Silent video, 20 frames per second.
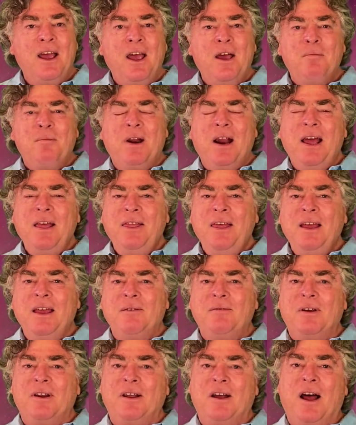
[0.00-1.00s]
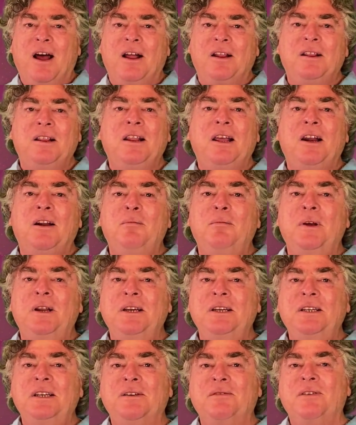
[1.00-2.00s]
But I think of it a little
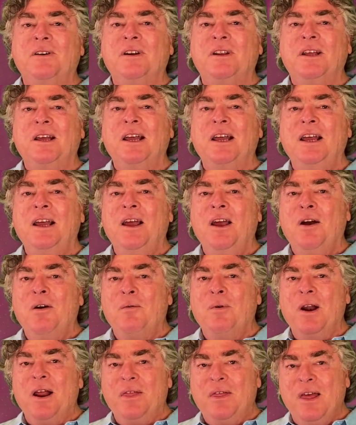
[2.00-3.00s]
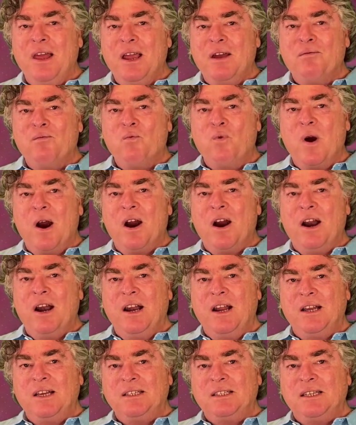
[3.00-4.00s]
bit differently when I think of where it
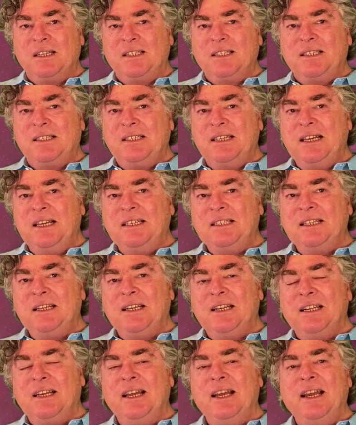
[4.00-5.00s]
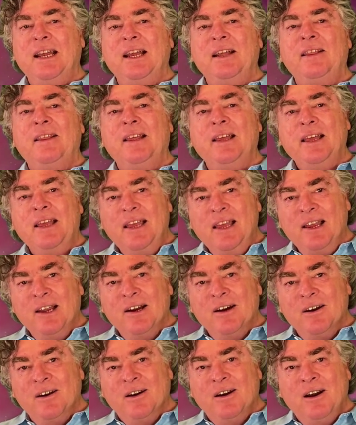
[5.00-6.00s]
is seasonally in the
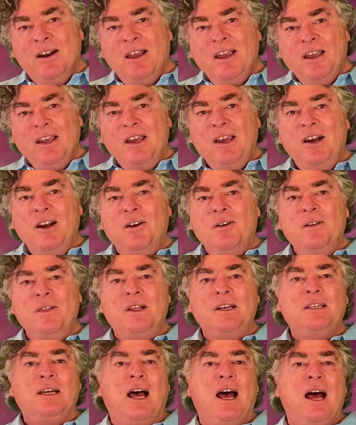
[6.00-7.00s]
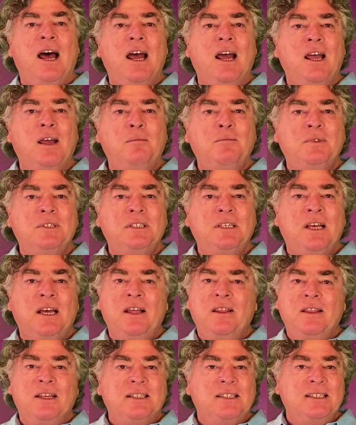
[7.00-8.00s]
year, you know, in the times,
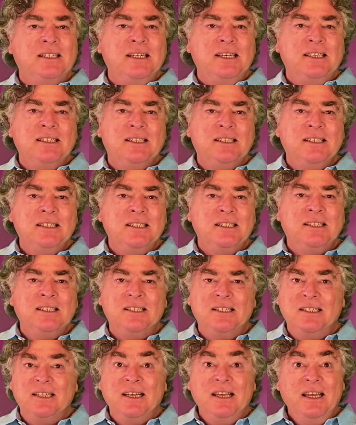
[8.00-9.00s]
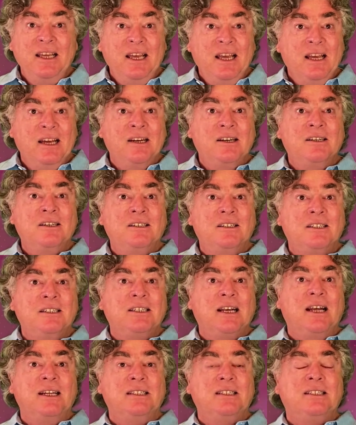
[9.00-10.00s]
the seasons, the
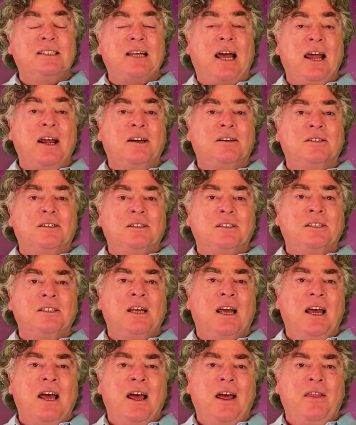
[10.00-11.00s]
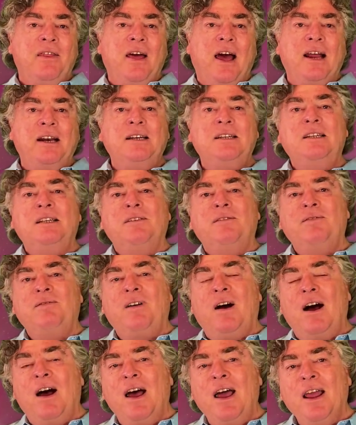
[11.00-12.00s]
years and cycles that
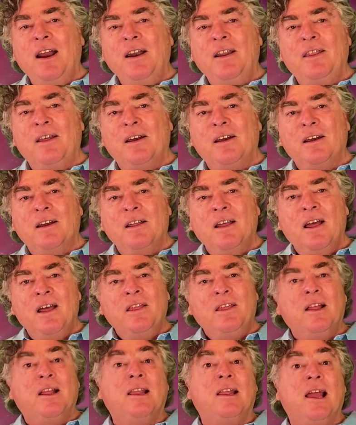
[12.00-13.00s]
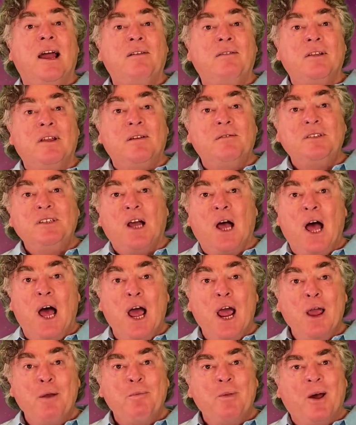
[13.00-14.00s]
define the level of
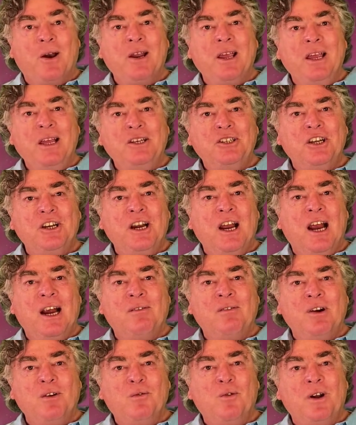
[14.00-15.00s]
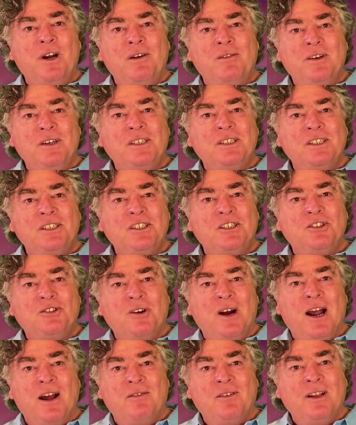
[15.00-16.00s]
time that each and every one of us is
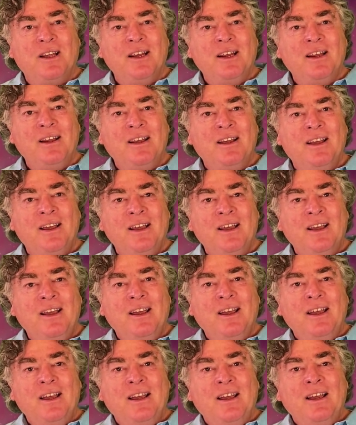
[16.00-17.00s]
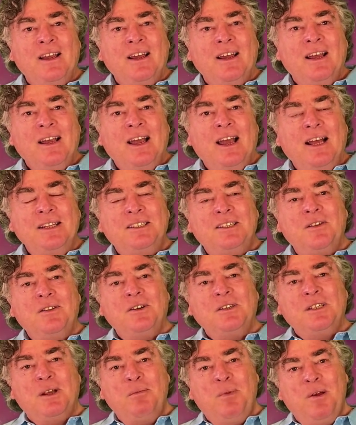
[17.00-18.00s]
traveling. And so
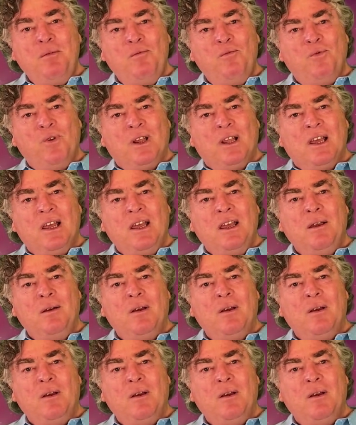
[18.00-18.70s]
there's something really